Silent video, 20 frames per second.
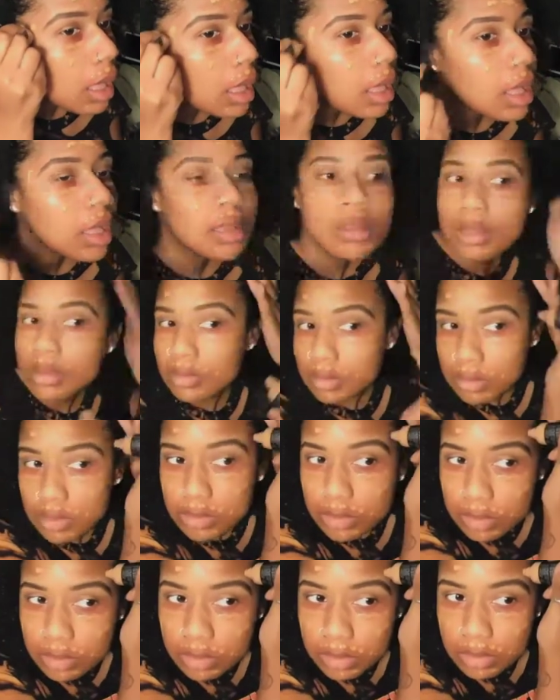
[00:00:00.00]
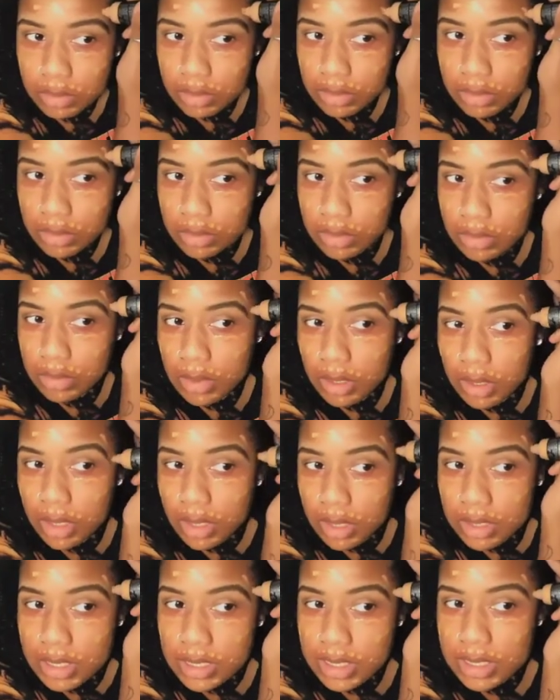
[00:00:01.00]
And like I said,
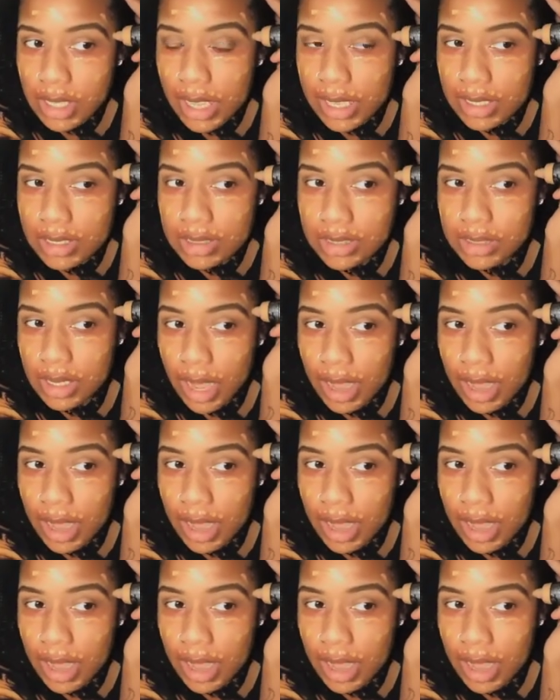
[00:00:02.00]
a little